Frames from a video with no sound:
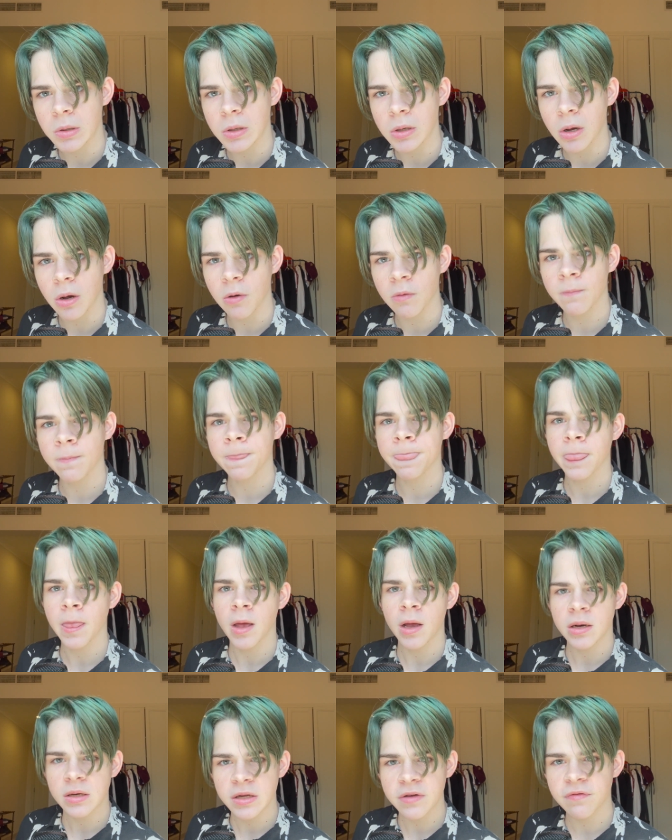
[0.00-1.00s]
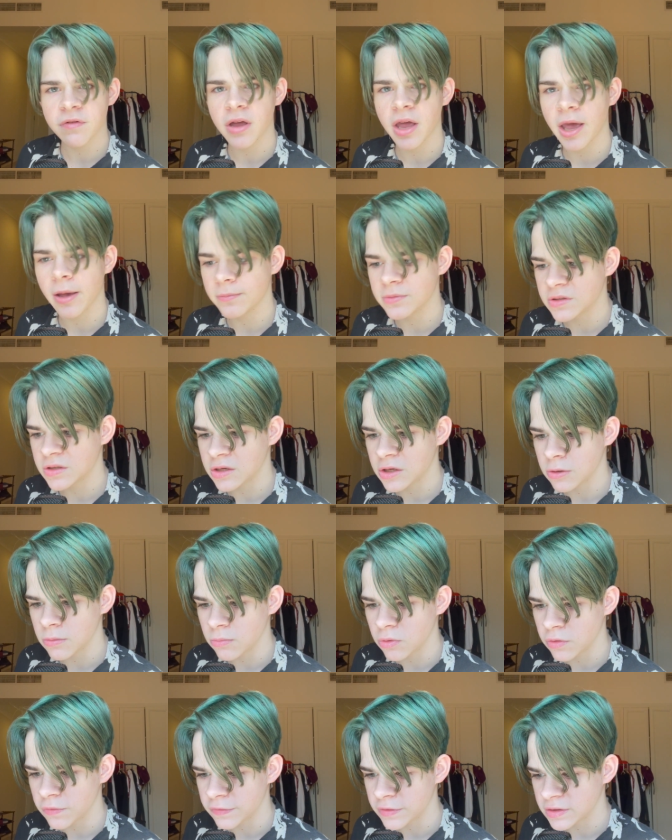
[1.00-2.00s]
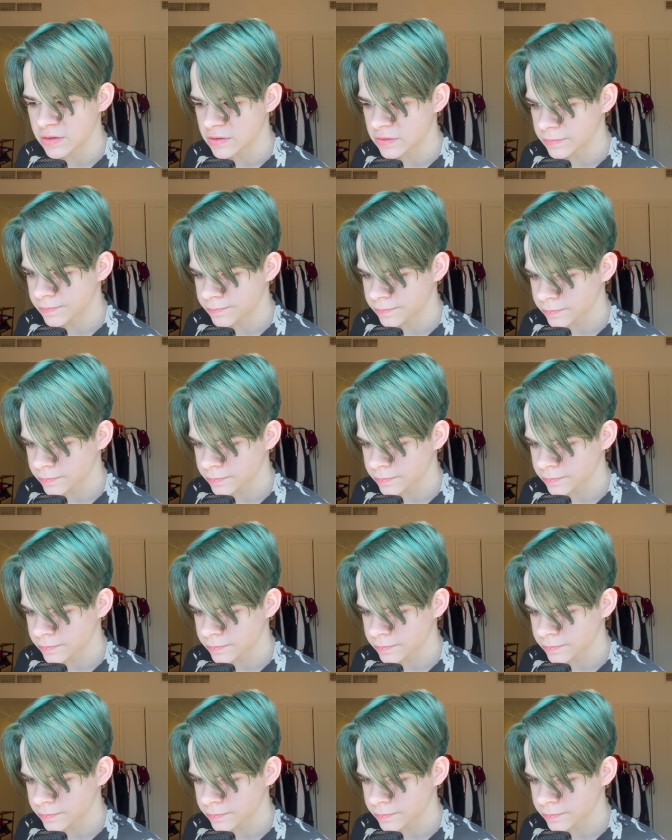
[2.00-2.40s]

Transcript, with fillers: you know, different MCU movies.